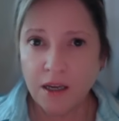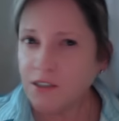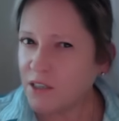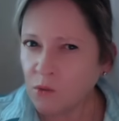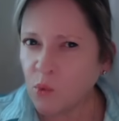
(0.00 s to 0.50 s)

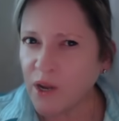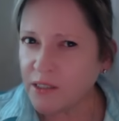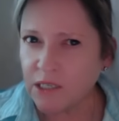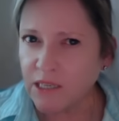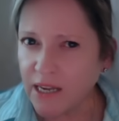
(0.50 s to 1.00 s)
Didn't
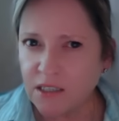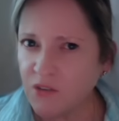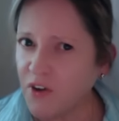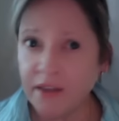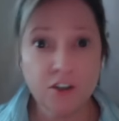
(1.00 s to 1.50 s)
Wendy
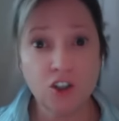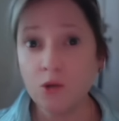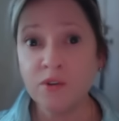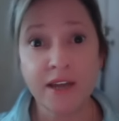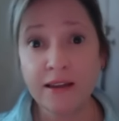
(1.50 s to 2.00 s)
testify that she
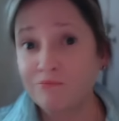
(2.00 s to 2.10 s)
was